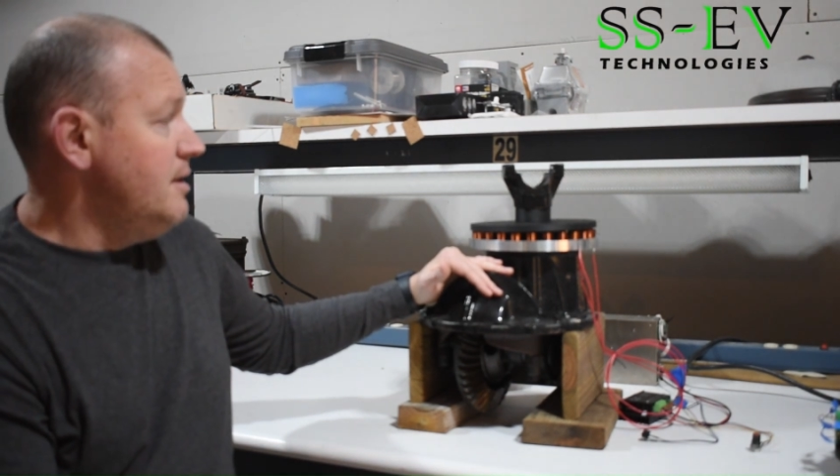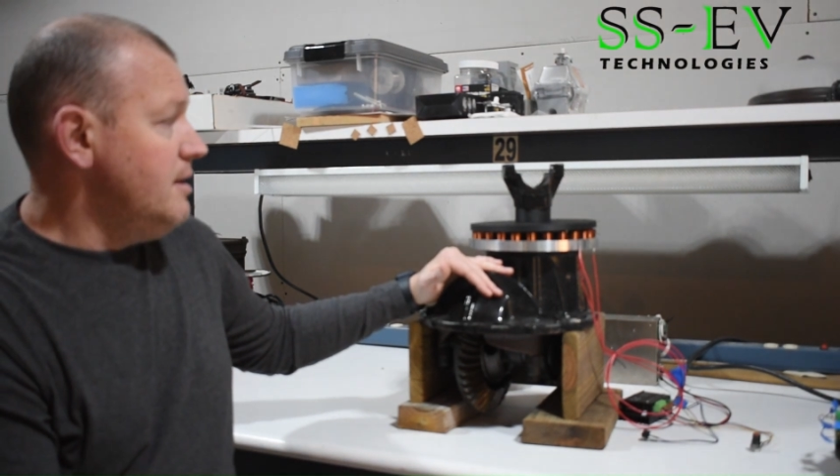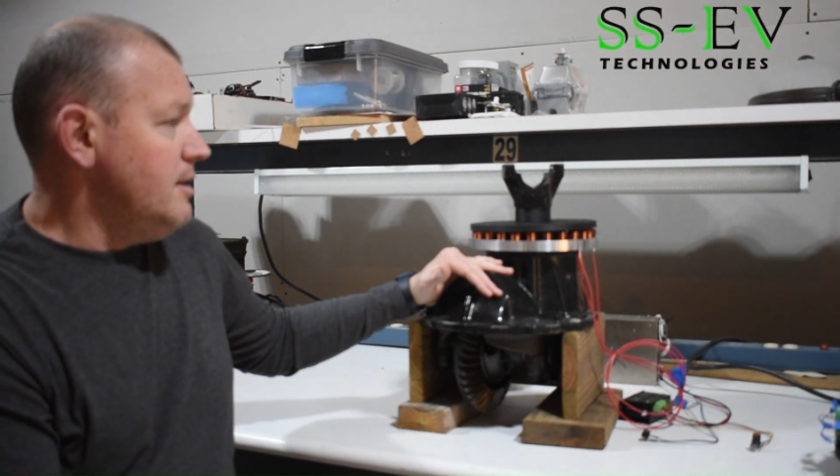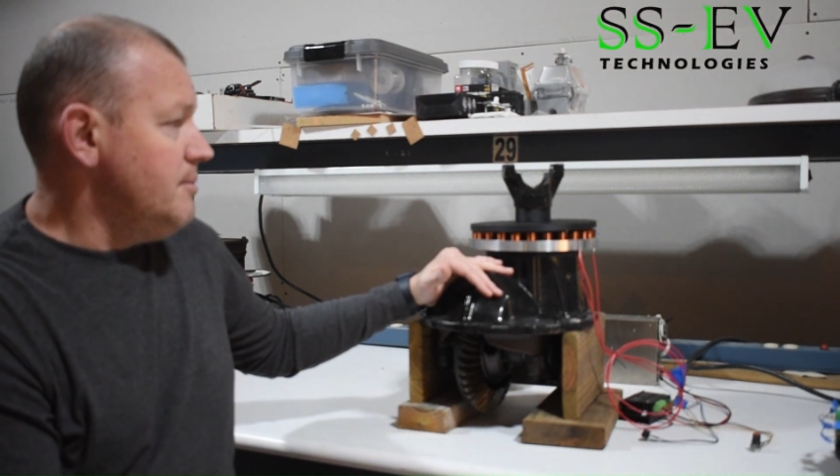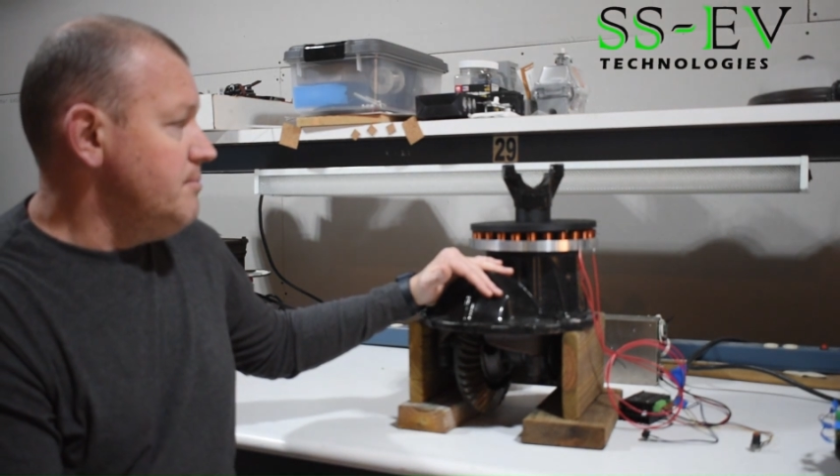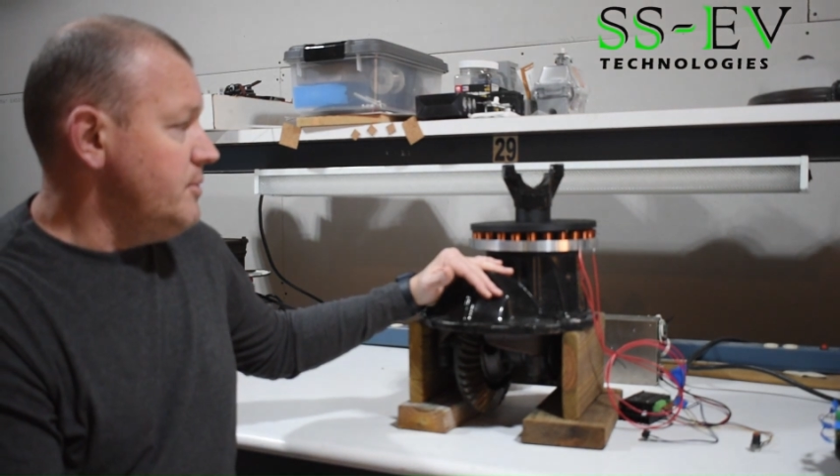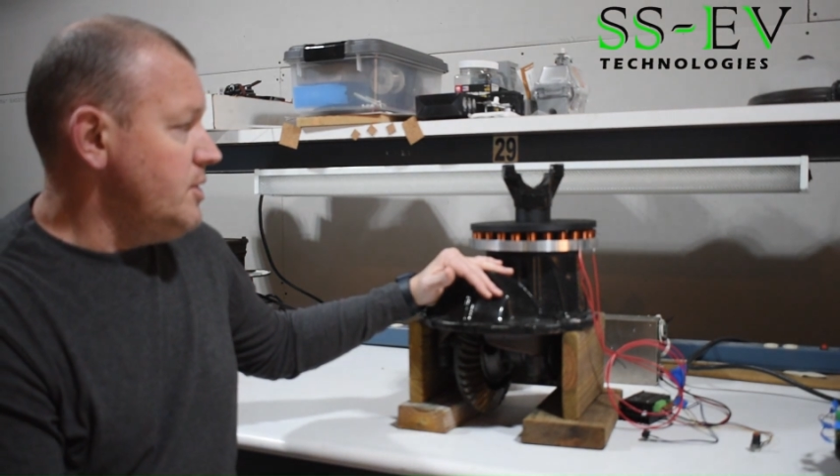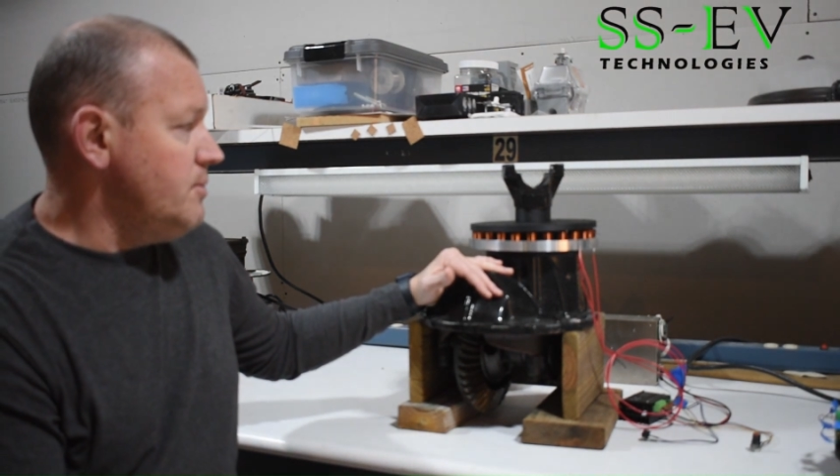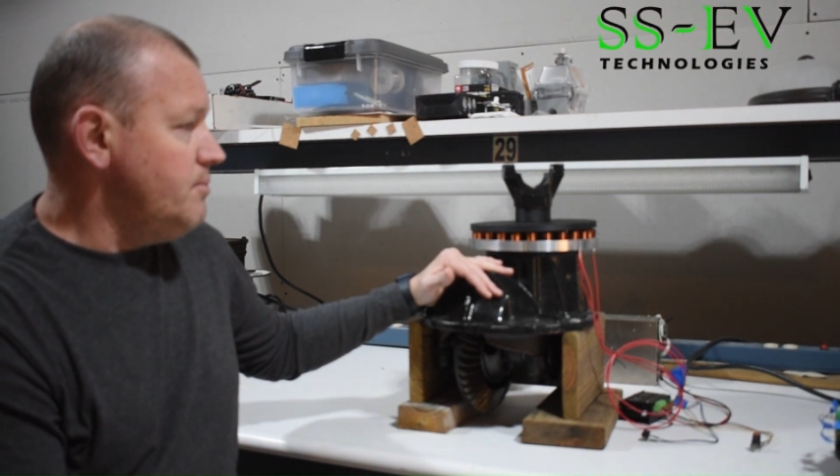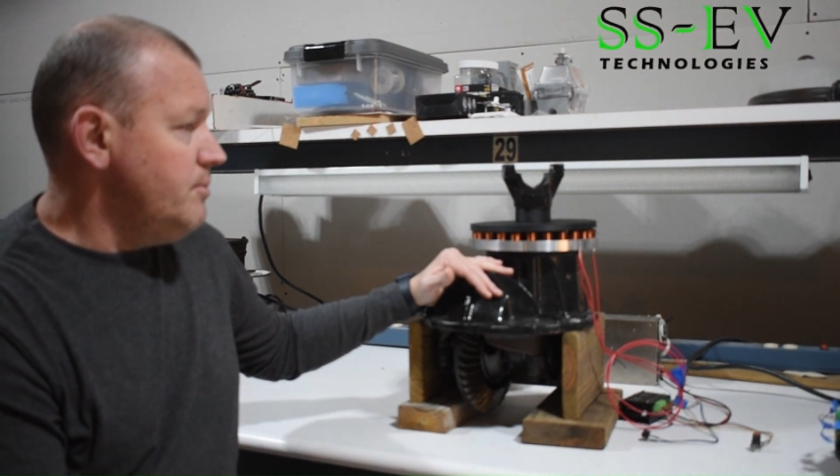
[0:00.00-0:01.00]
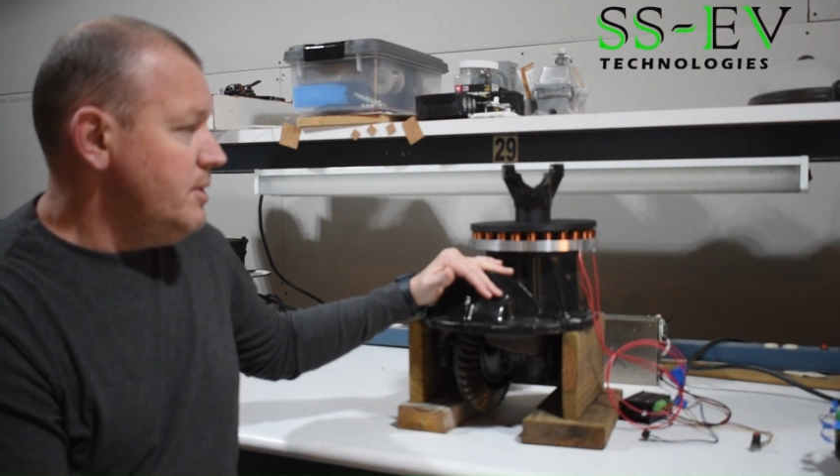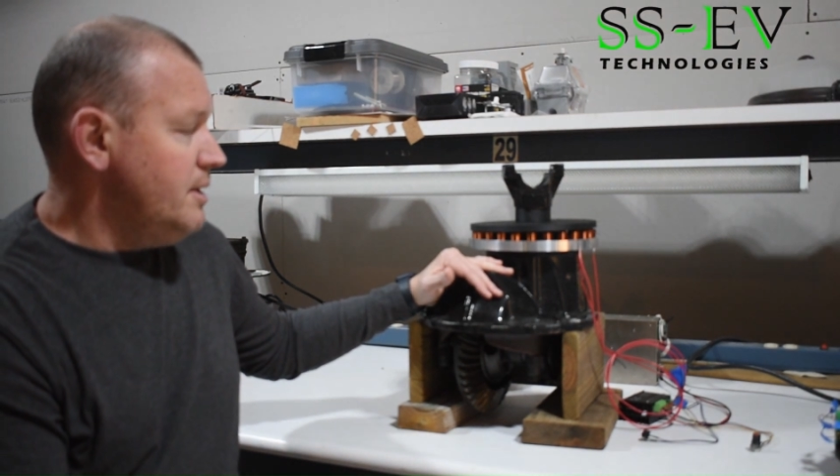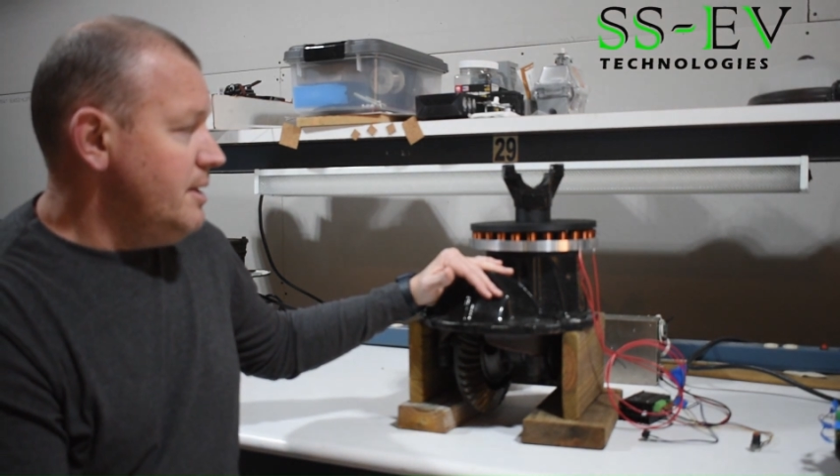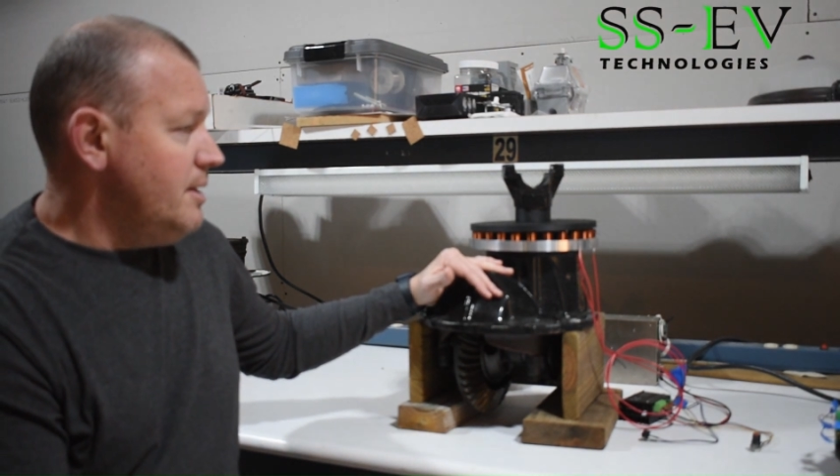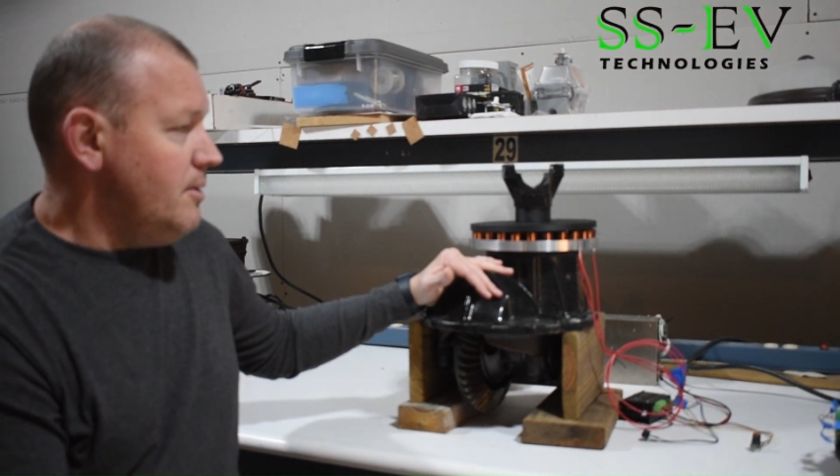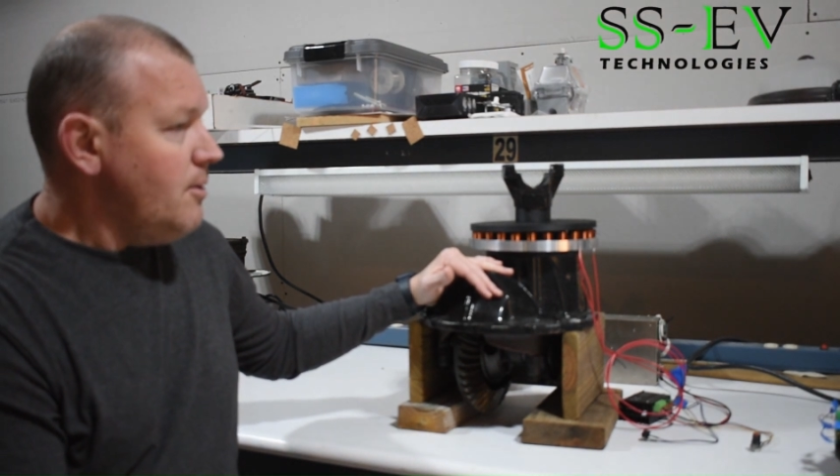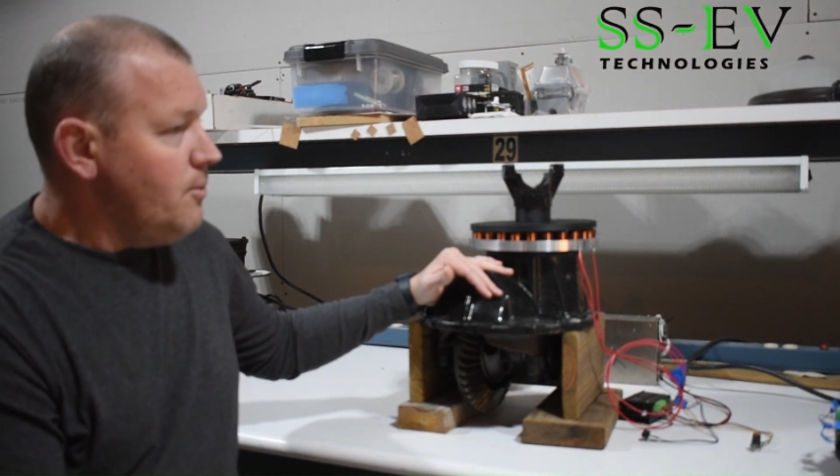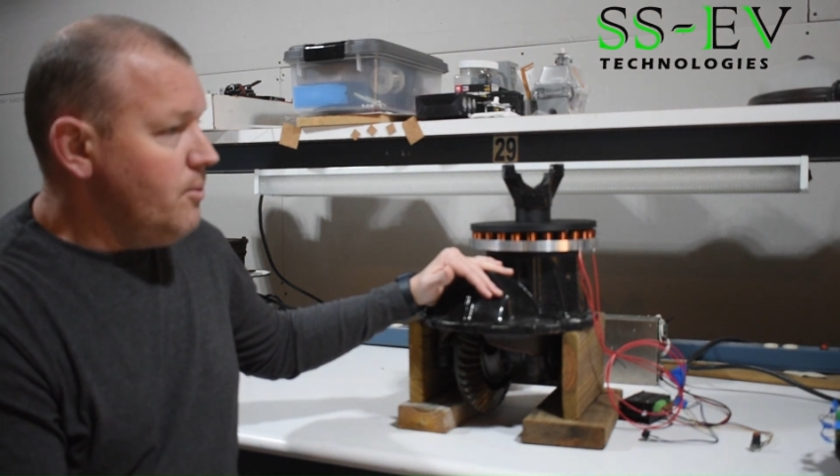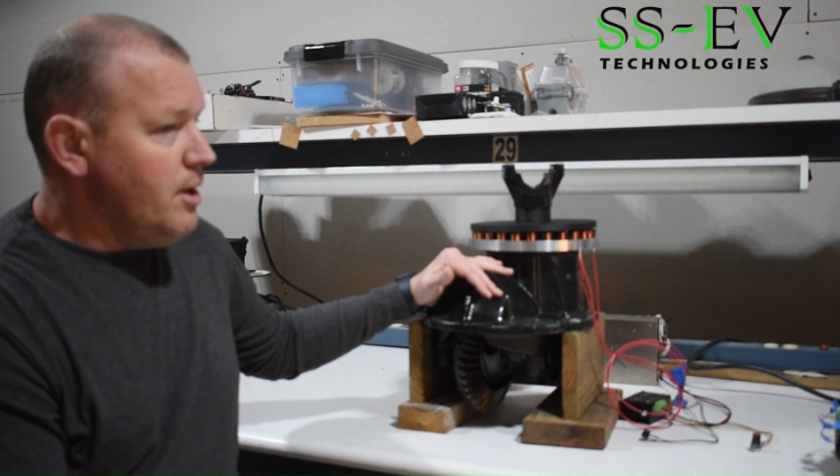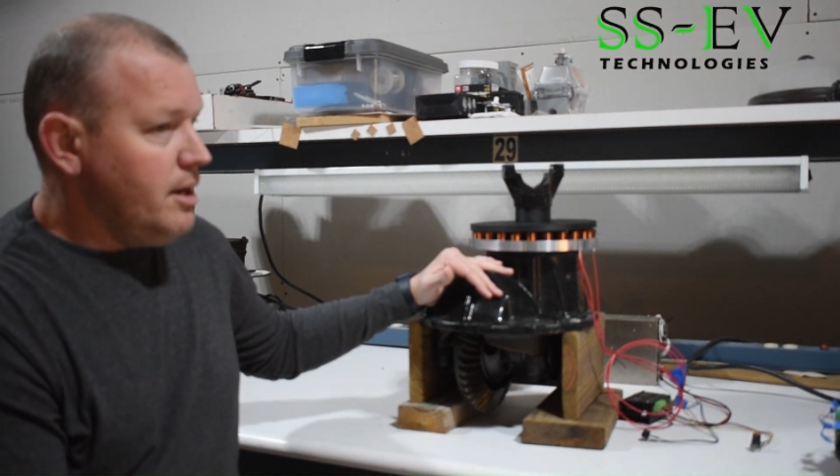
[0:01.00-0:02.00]
We're
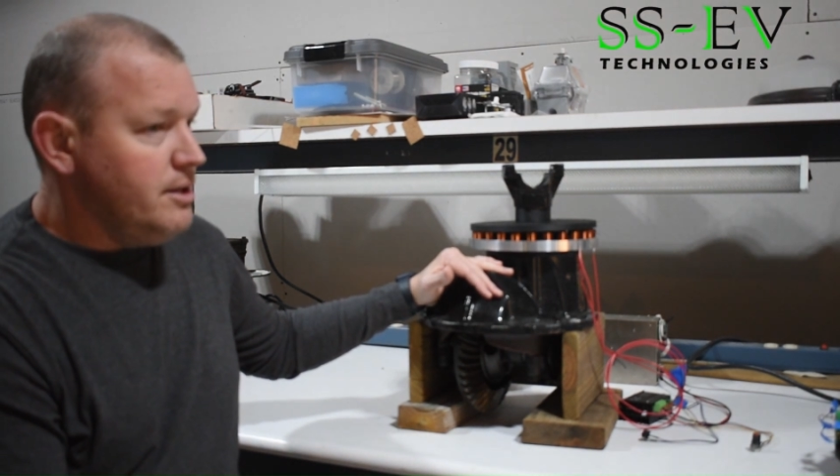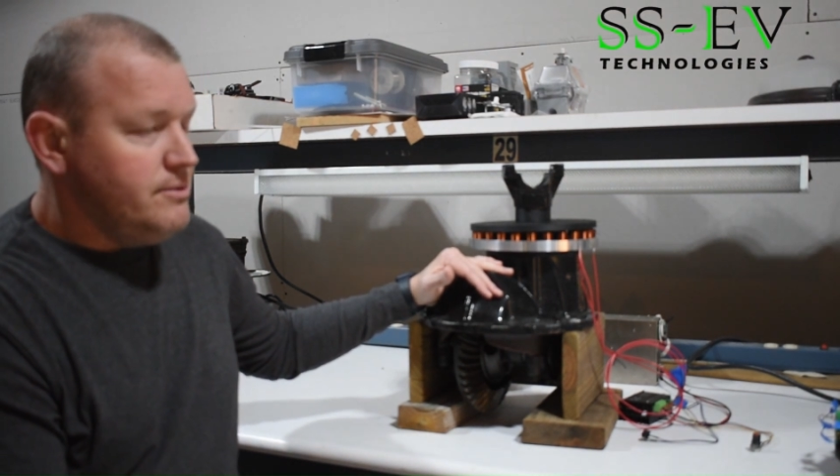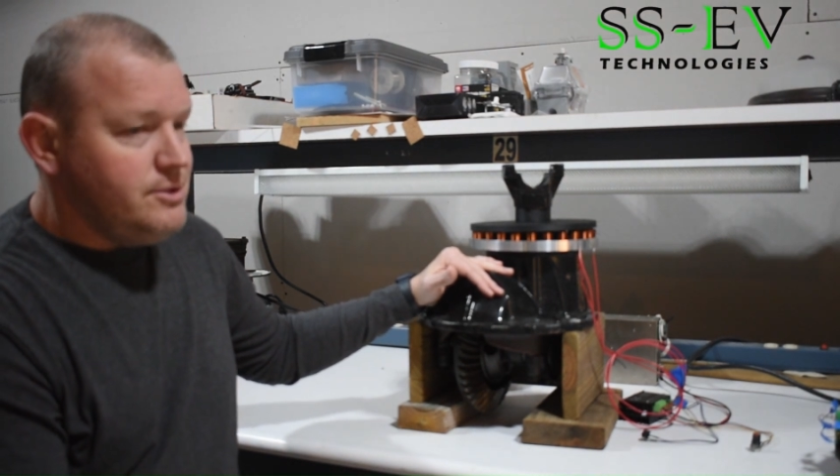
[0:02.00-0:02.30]
not going to